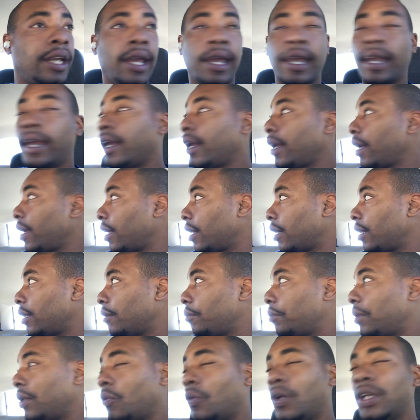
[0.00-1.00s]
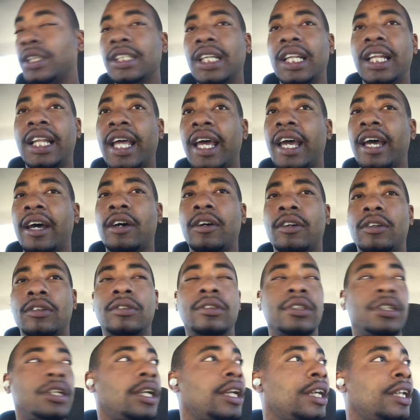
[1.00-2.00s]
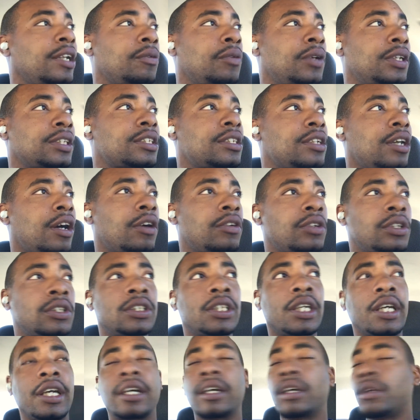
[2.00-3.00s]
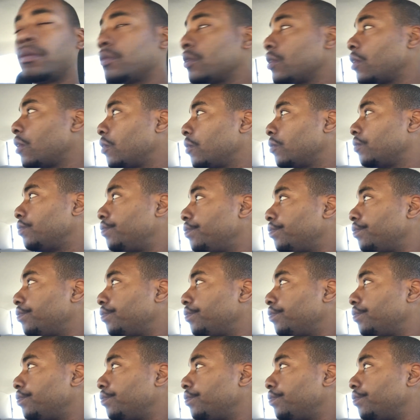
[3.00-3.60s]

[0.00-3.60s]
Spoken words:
But it wasn't loud, and it wasn't all the time. So,